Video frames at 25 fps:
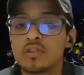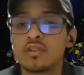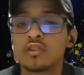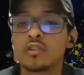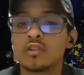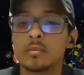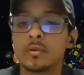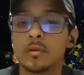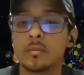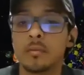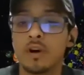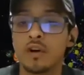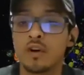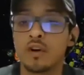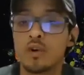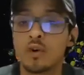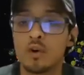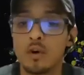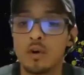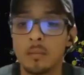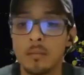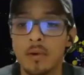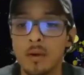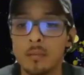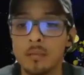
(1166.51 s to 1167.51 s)
Speak about core
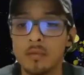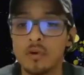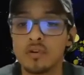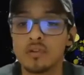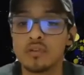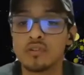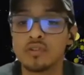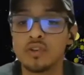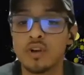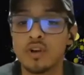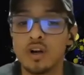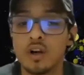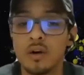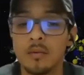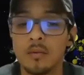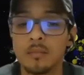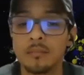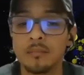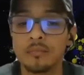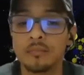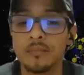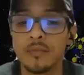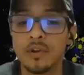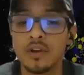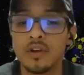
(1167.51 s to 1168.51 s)
members.
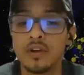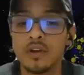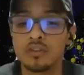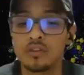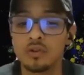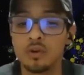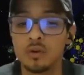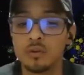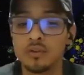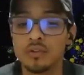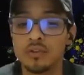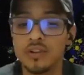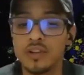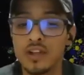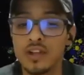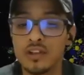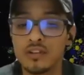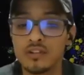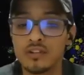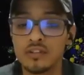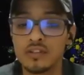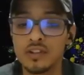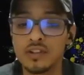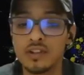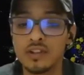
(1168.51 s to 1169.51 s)
So
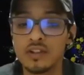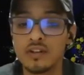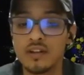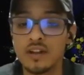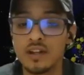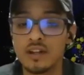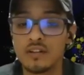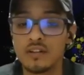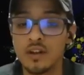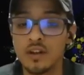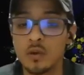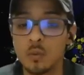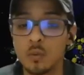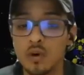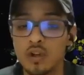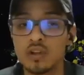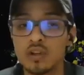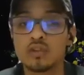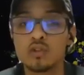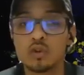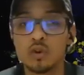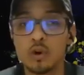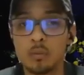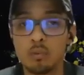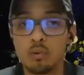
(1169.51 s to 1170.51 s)
DSC, they want us
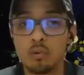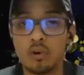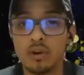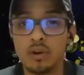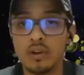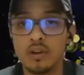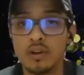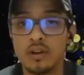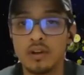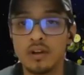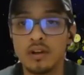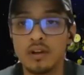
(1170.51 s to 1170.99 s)
to appoint